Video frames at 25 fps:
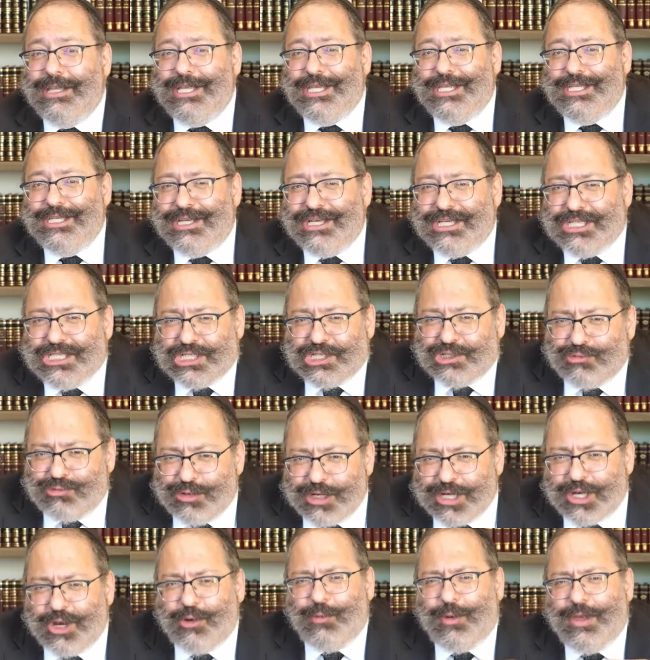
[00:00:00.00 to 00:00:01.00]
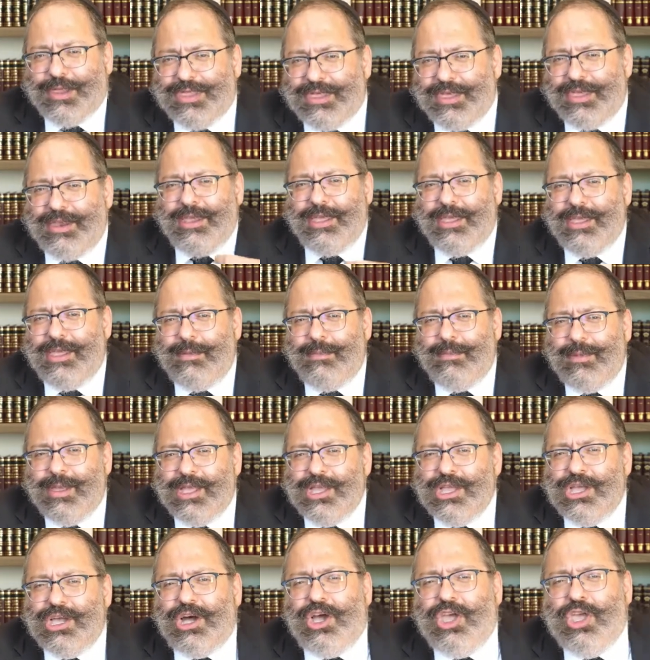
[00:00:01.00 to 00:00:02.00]
is going to trigger within him
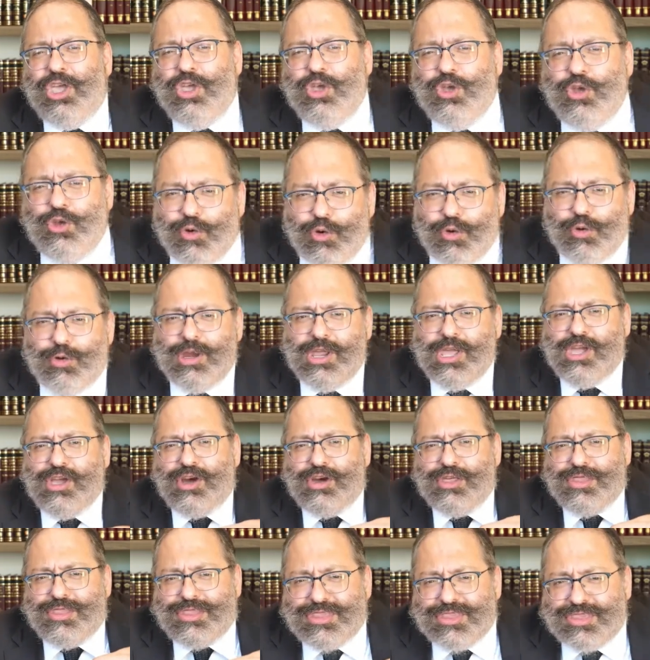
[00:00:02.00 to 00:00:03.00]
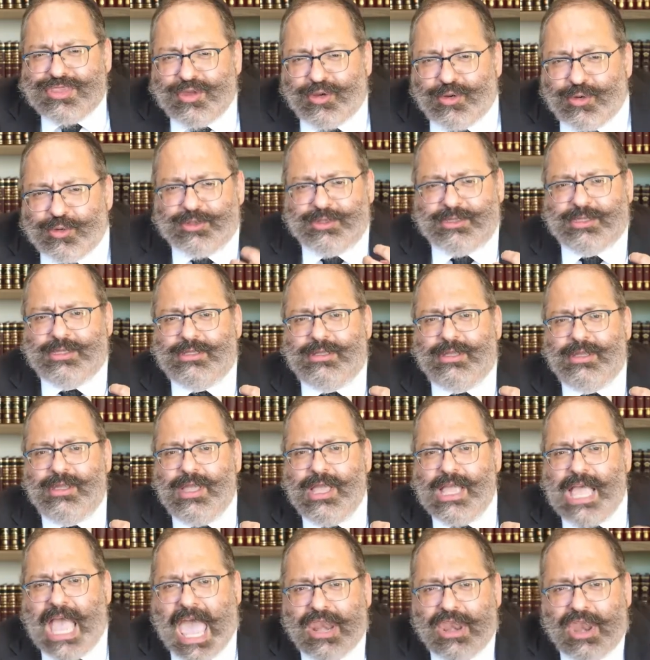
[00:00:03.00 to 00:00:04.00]
a yearning, a thirst,
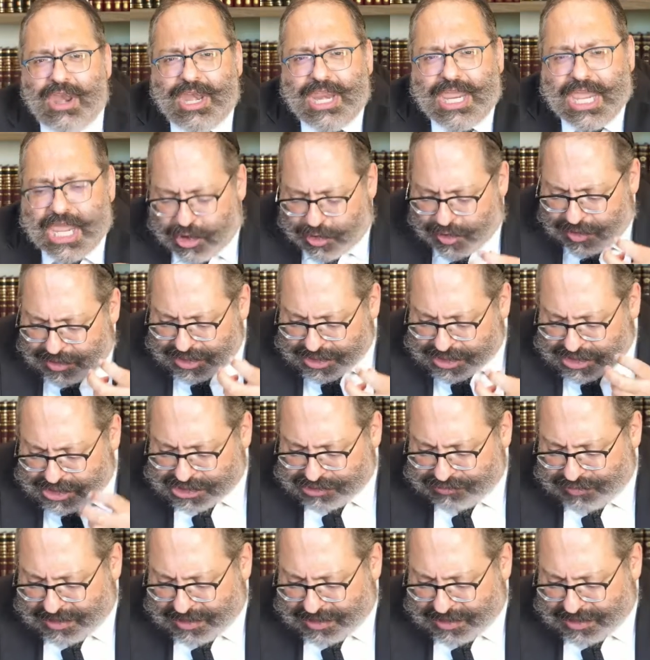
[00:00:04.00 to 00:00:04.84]
and an eagerness to